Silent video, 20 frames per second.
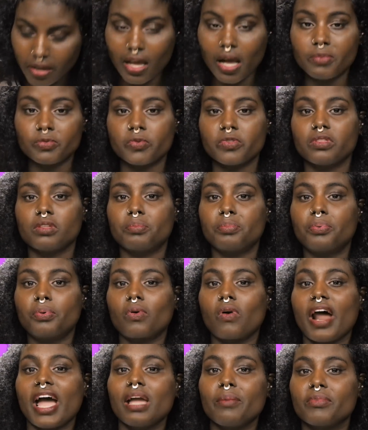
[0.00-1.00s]
It comes with a
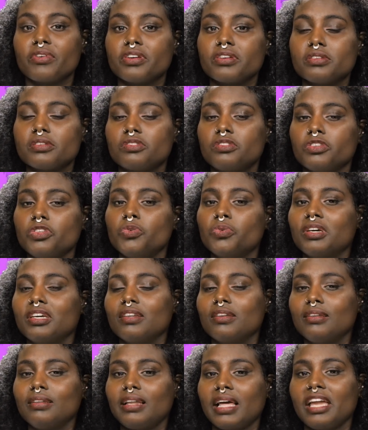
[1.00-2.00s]
primer so you
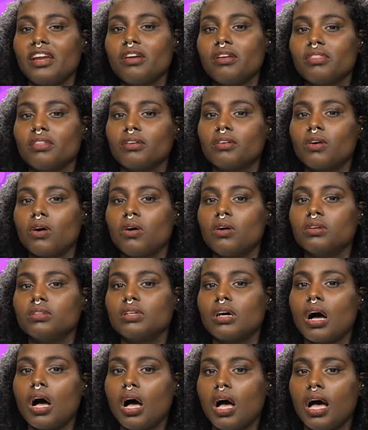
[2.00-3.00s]
can layer the
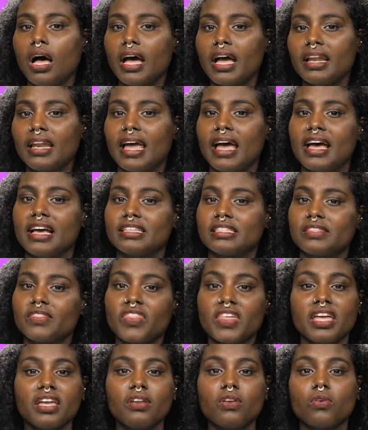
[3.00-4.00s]
gold on as
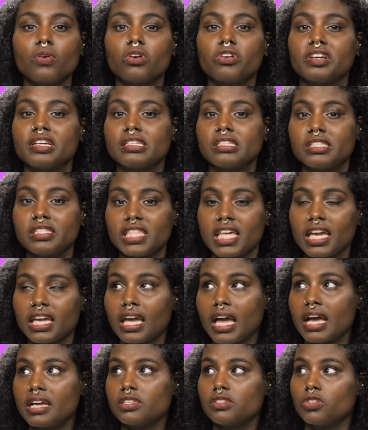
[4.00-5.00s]
thin or as thick
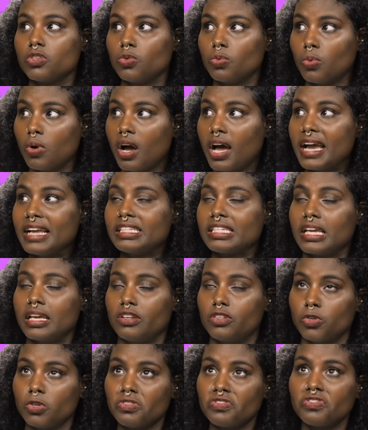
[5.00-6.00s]
as you want,
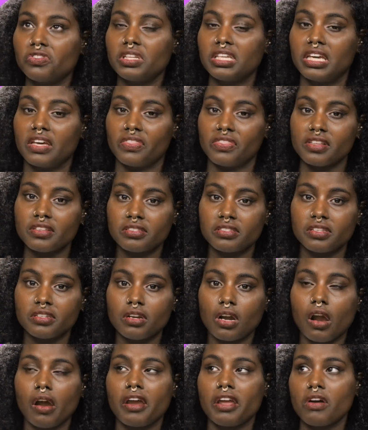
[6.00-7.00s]
and truthfully in this
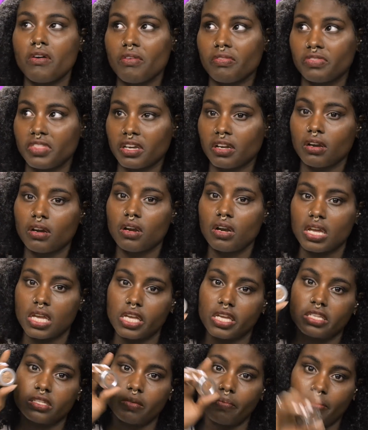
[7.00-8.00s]
scenario, thicker
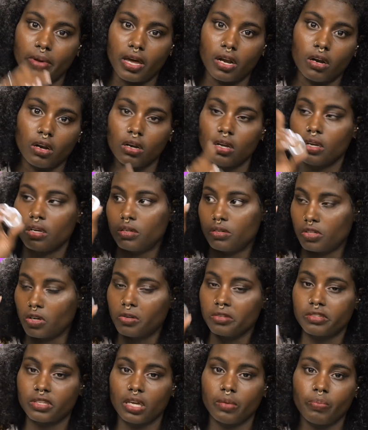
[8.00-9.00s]
is better.
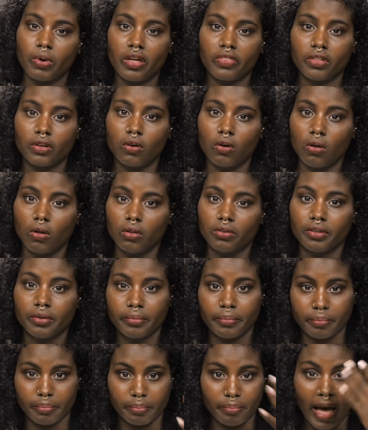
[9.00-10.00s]
Don't skimp on the gold.
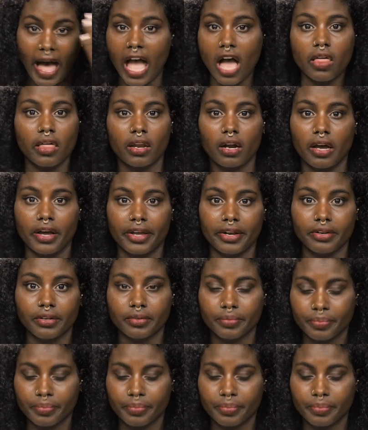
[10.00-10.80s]
Pile it on.